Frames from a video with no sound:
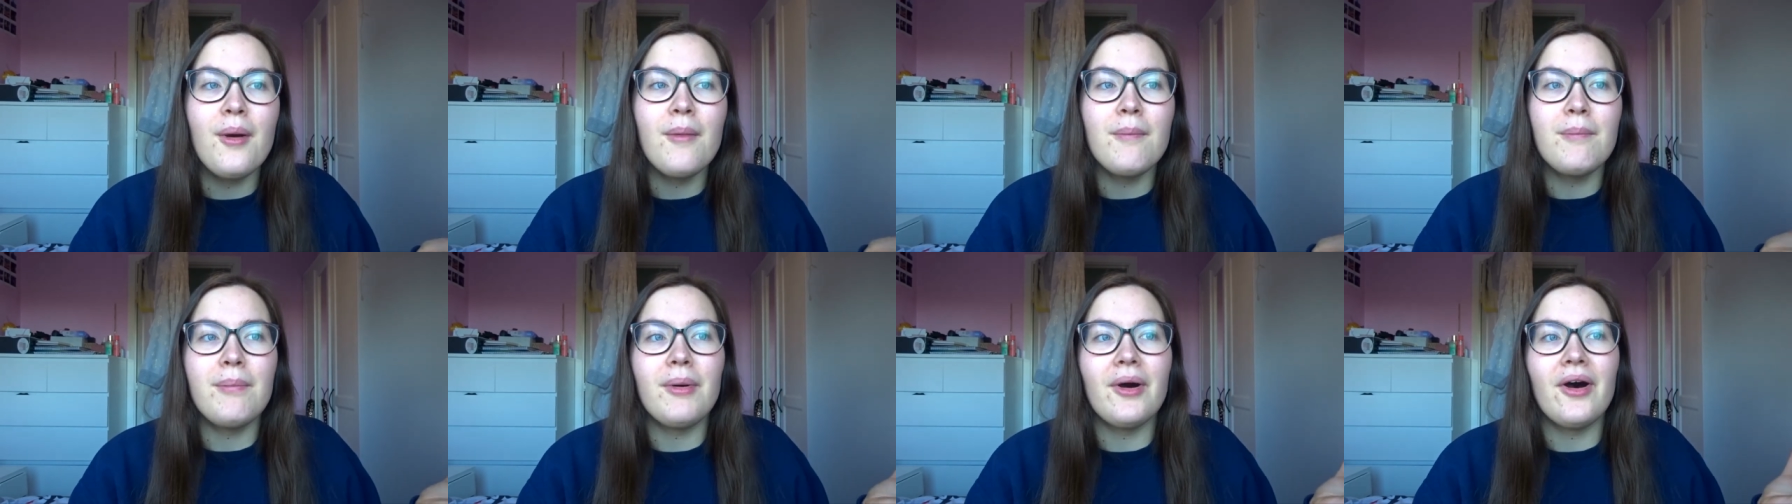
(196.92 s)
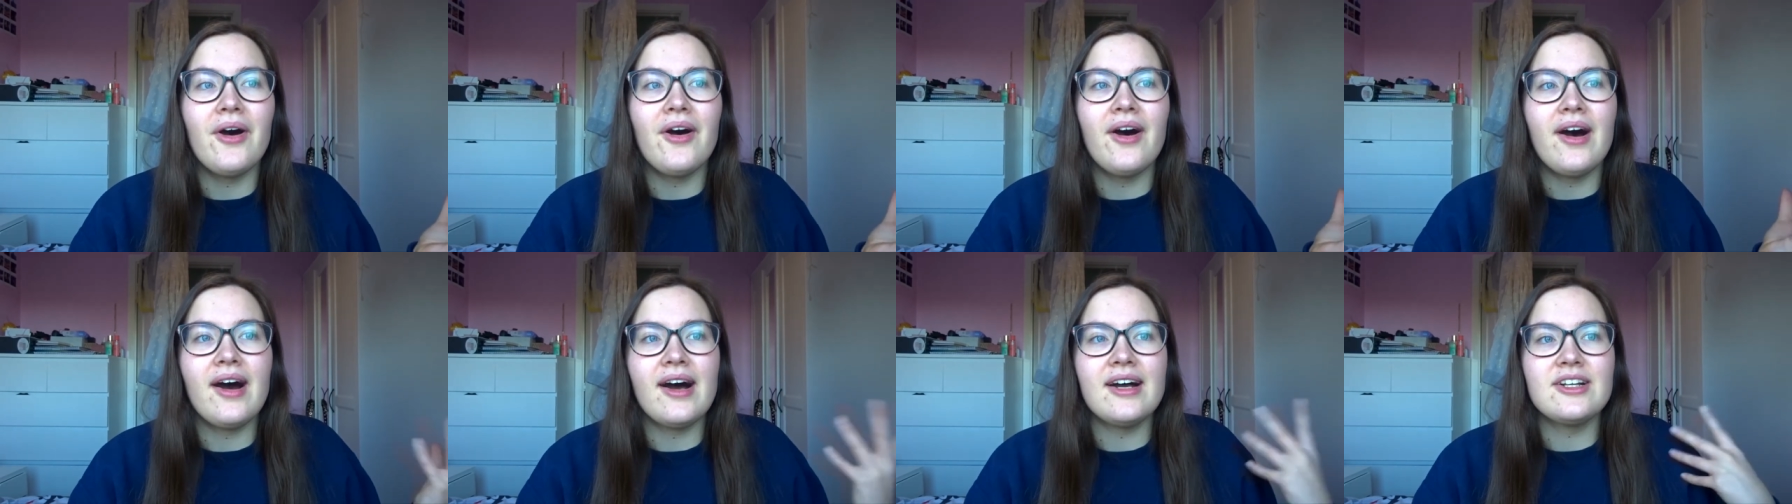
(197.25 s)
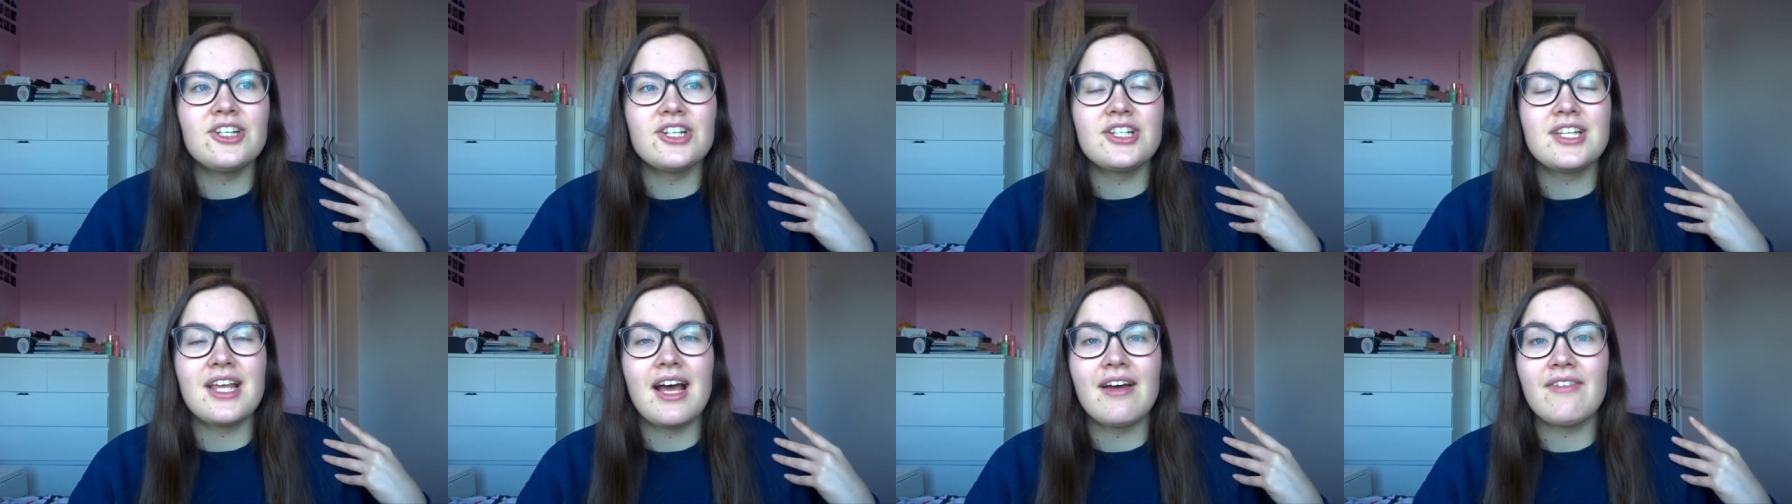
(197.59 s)
but I
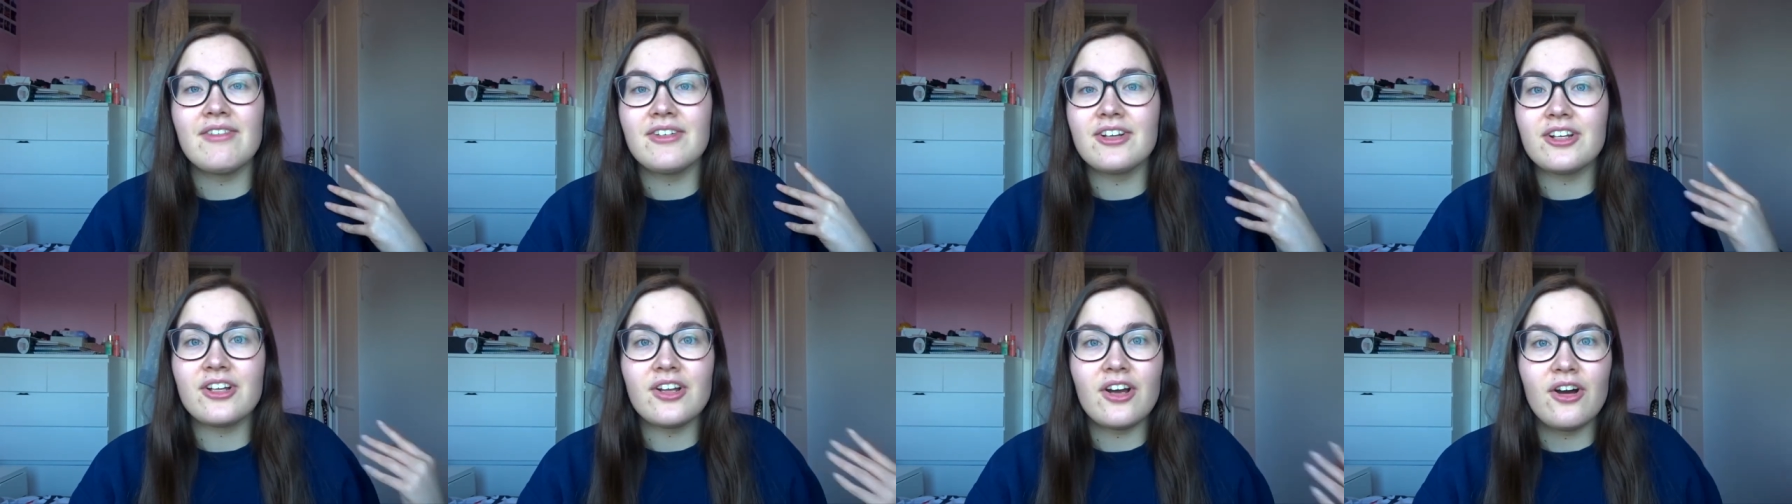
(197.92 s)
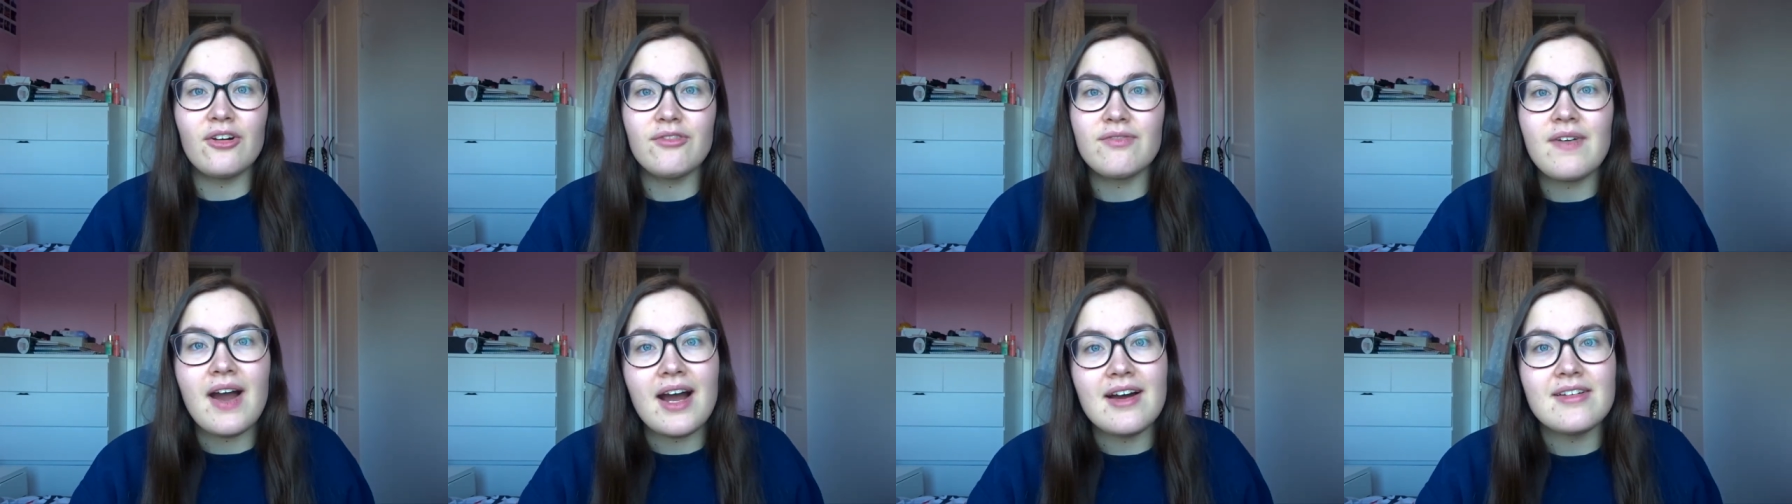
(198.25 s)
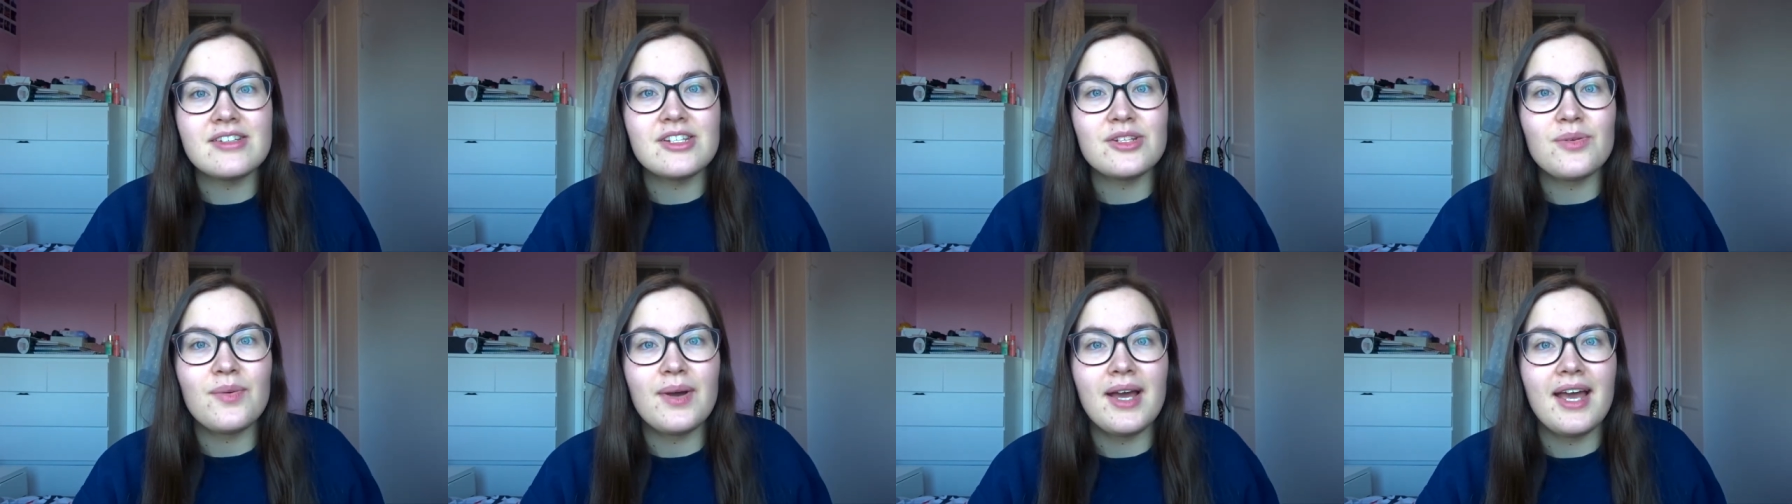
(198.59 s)
just haven't got
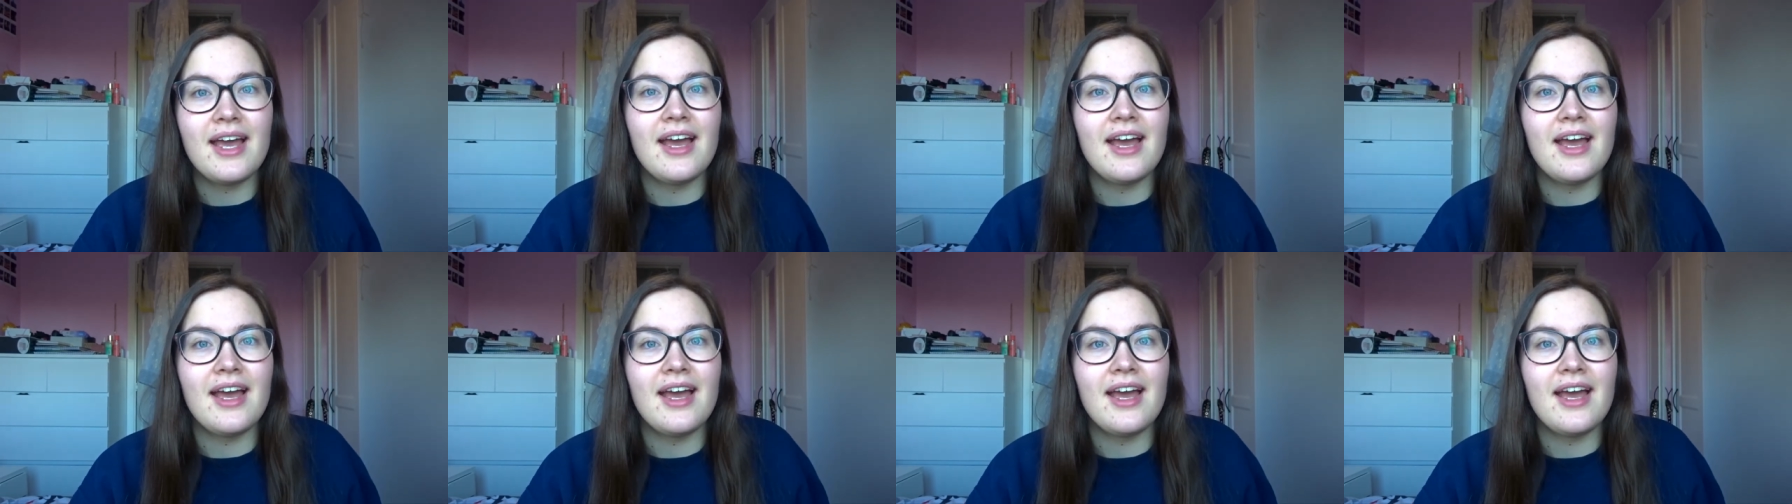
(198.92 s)
round to it.